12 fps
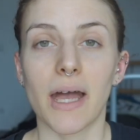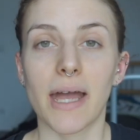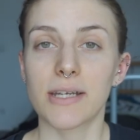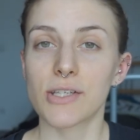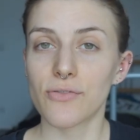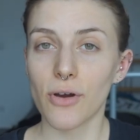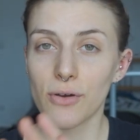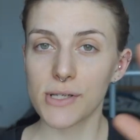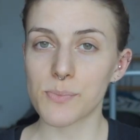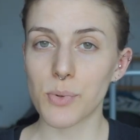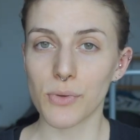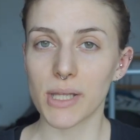And as
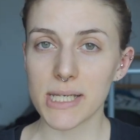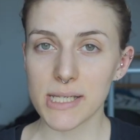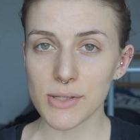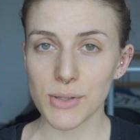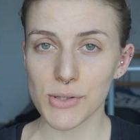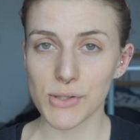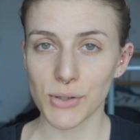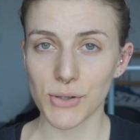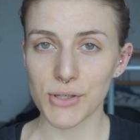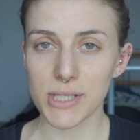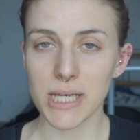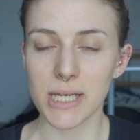as Berlin is
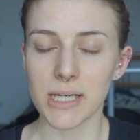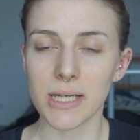concerned,